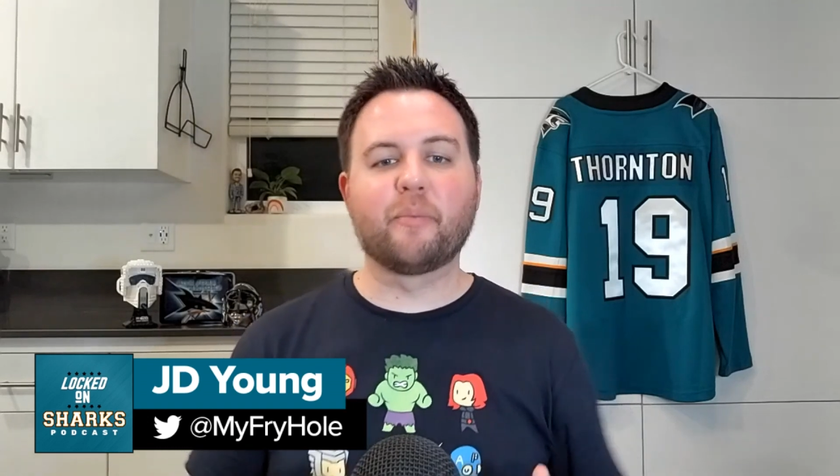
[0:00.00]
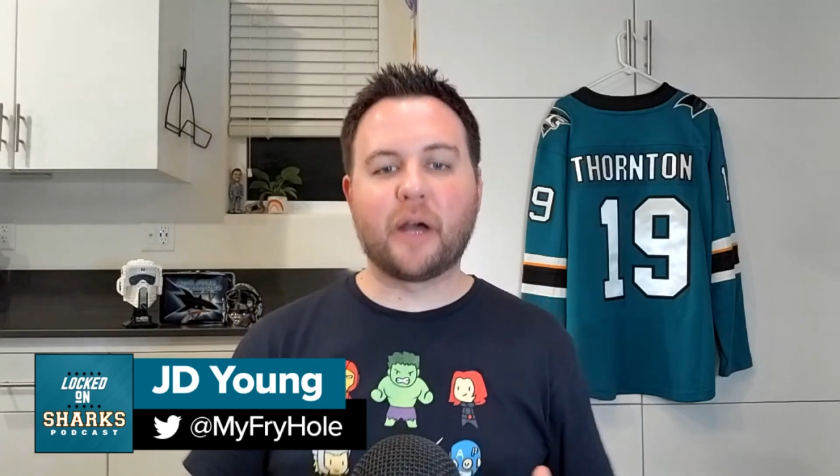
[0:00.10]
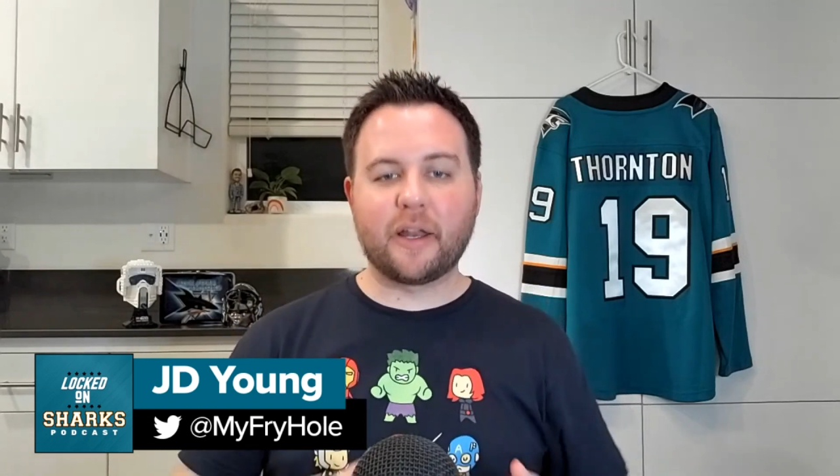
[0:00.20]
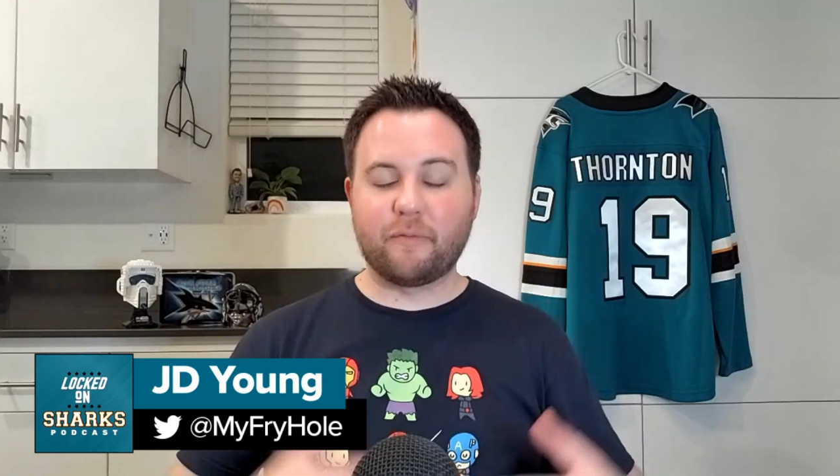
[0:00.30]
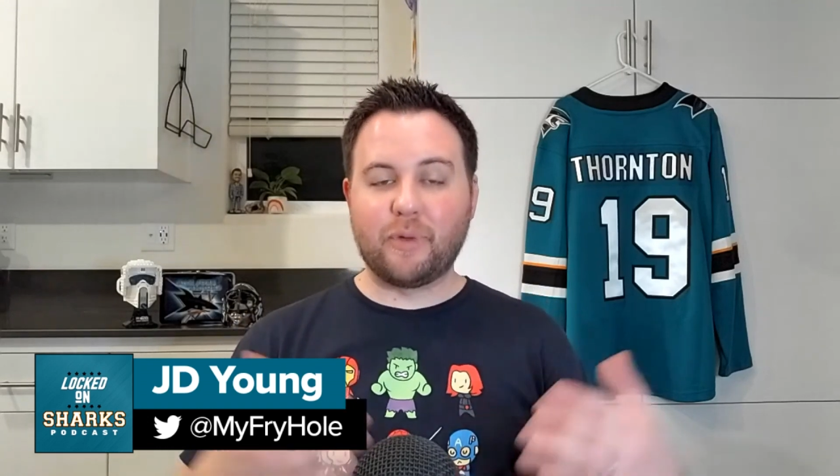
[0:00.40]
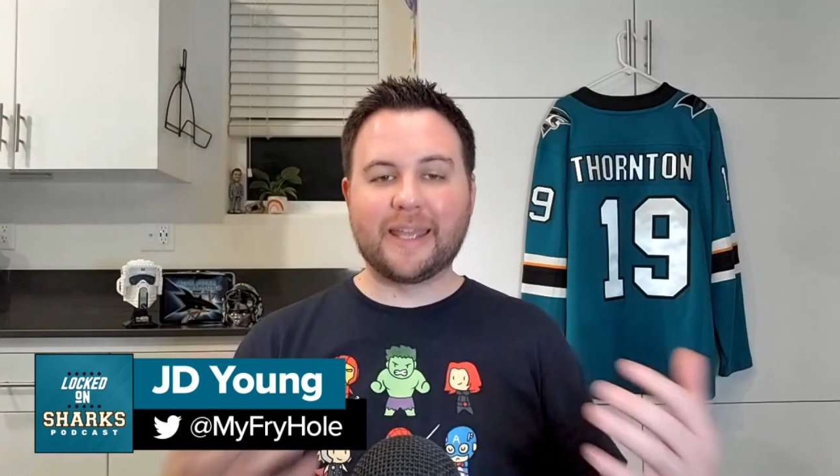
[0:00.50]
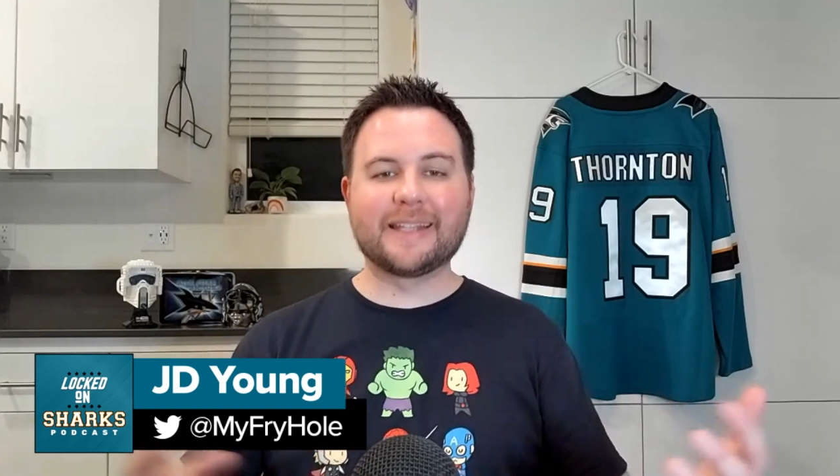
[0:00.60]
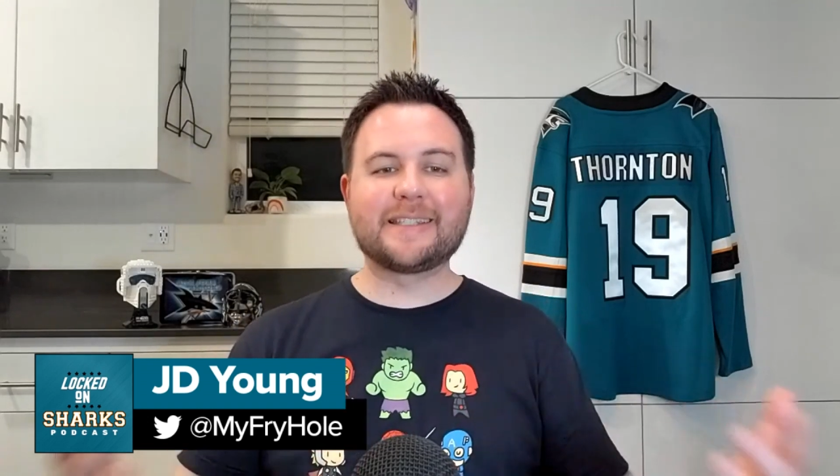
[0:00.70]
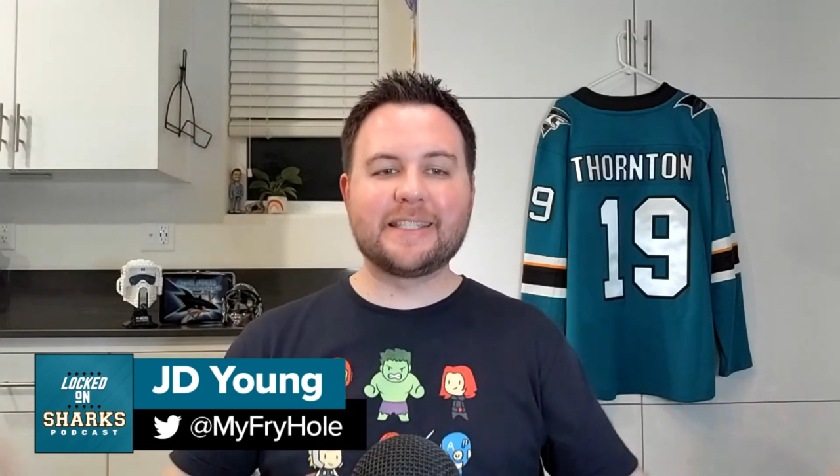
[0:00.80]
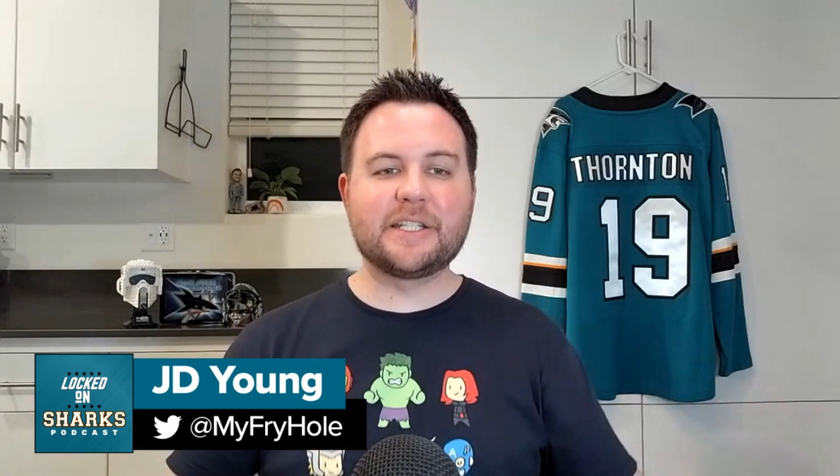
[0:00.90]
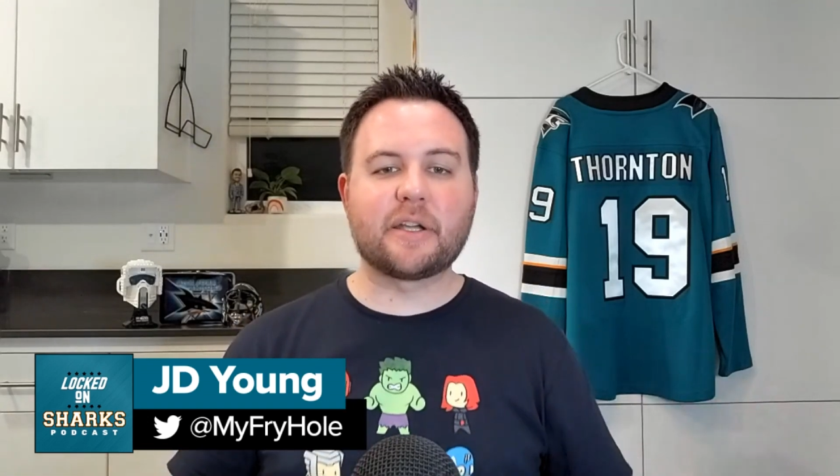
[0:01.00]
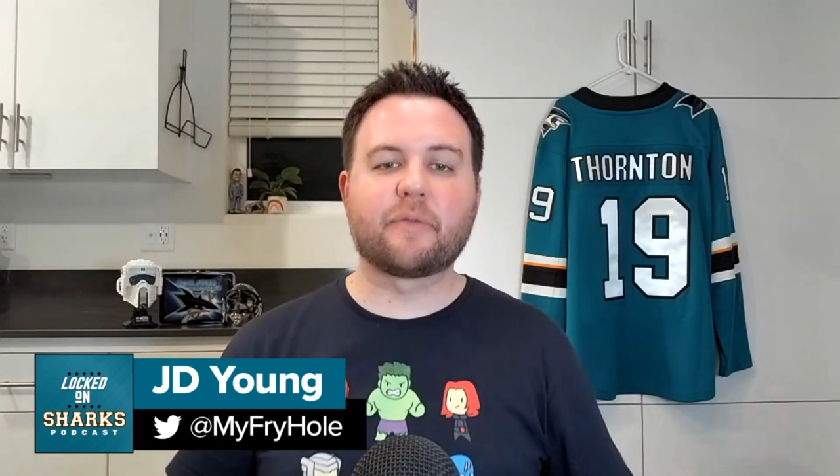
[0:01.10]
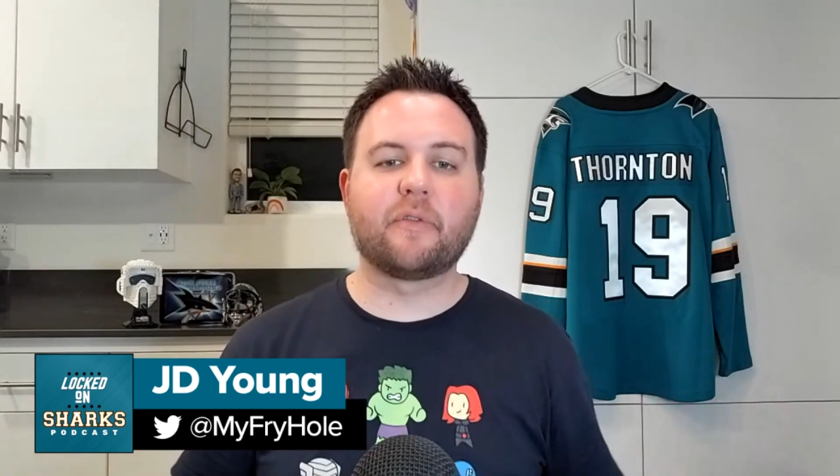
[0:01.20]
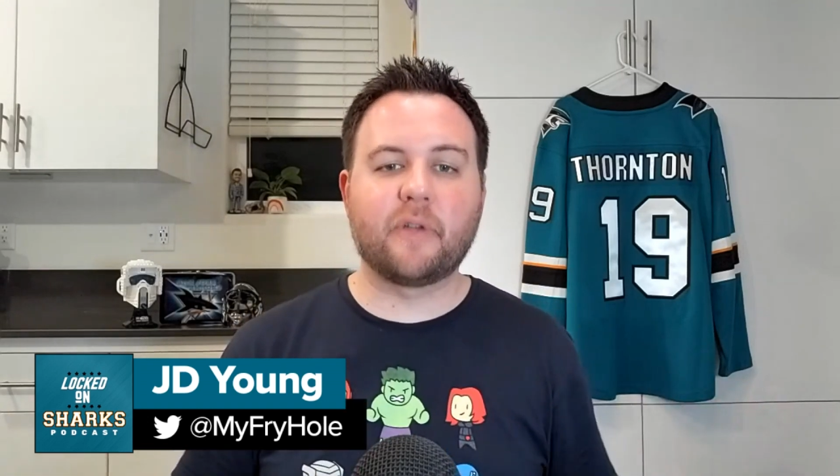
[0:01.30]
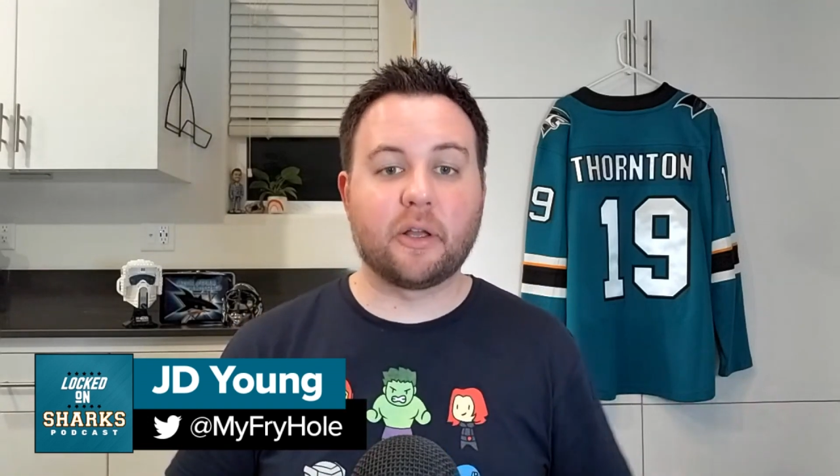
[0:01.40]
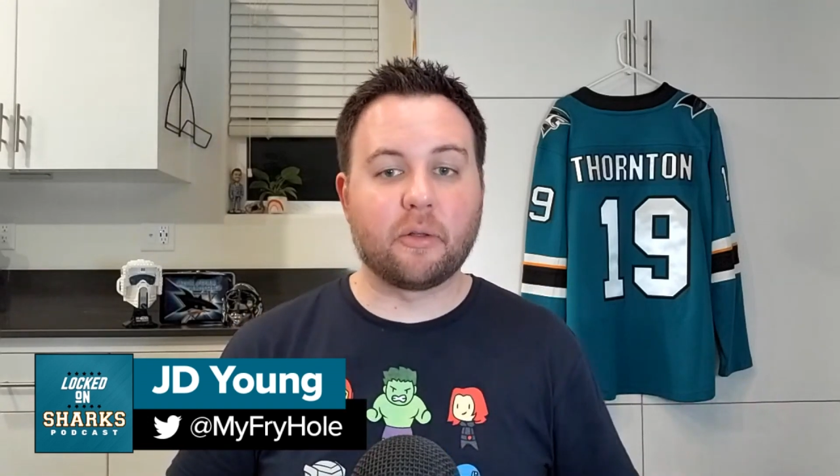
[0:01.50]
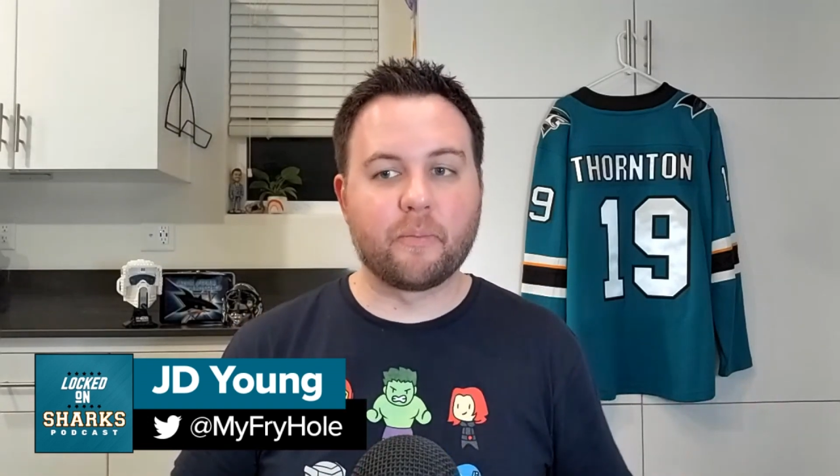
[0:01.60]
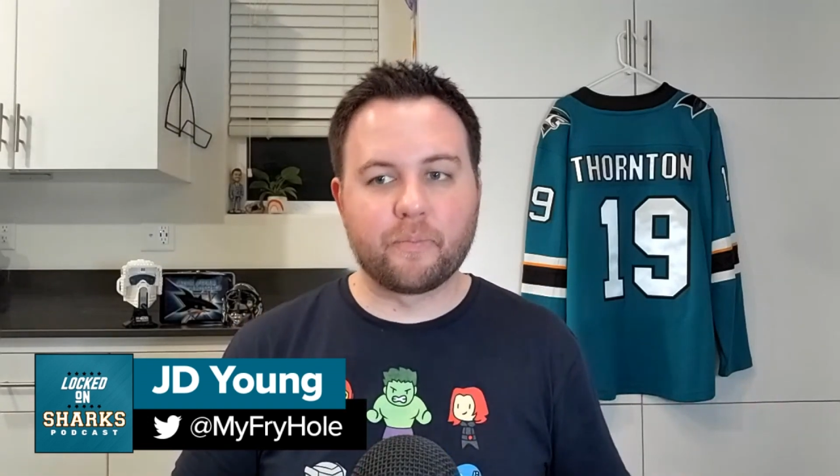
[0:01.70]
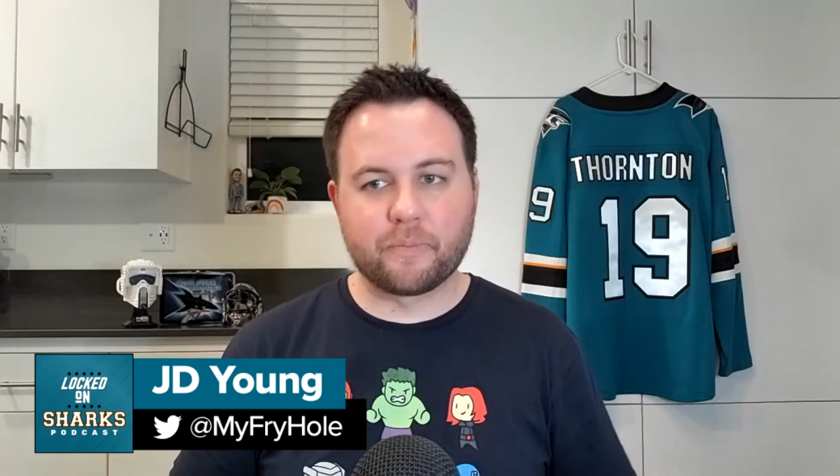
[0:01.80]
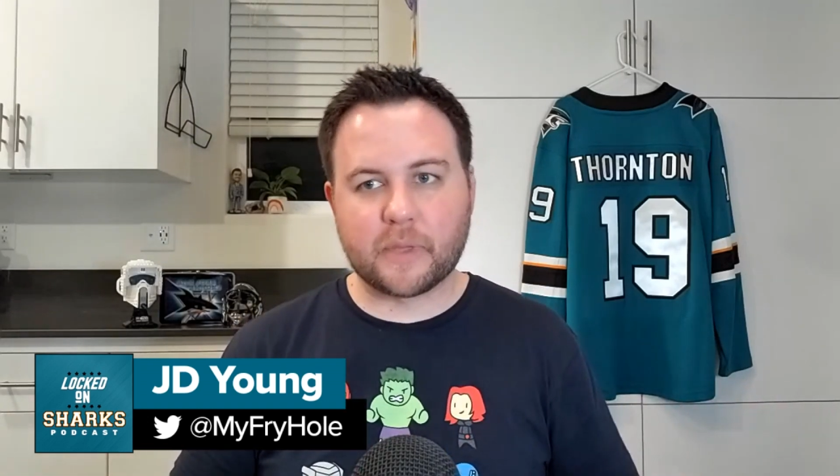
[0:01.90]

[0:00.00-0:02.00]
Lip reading: but if we can see Jeffrey Vail